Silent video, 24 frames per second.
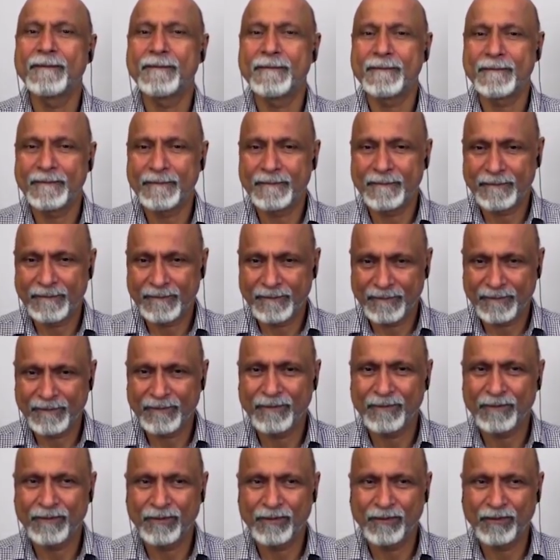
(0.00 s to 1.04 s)

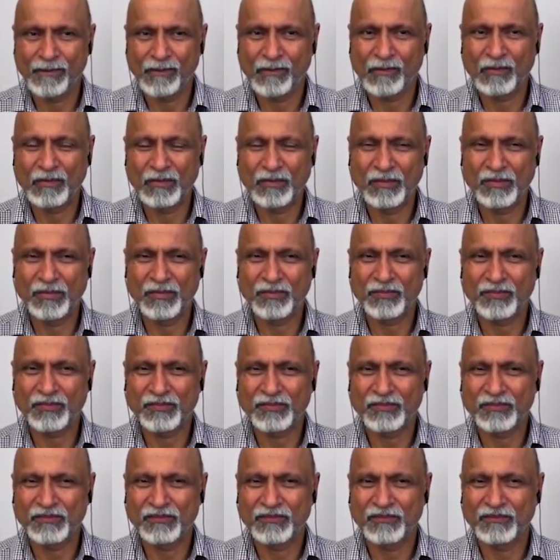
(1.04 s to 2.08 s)

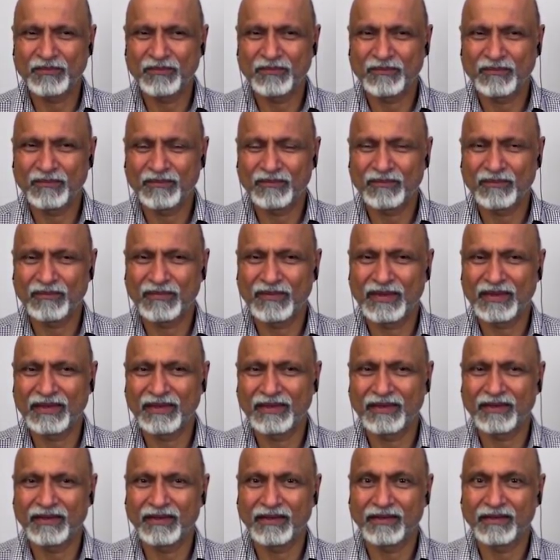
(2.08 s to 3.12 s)

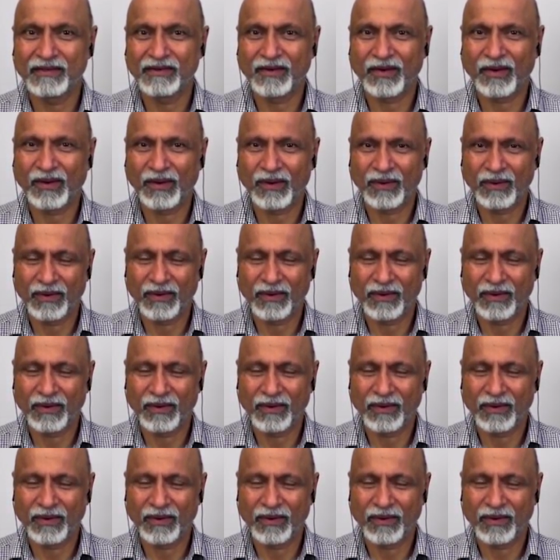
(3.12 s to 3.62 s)
This person isn't speaking.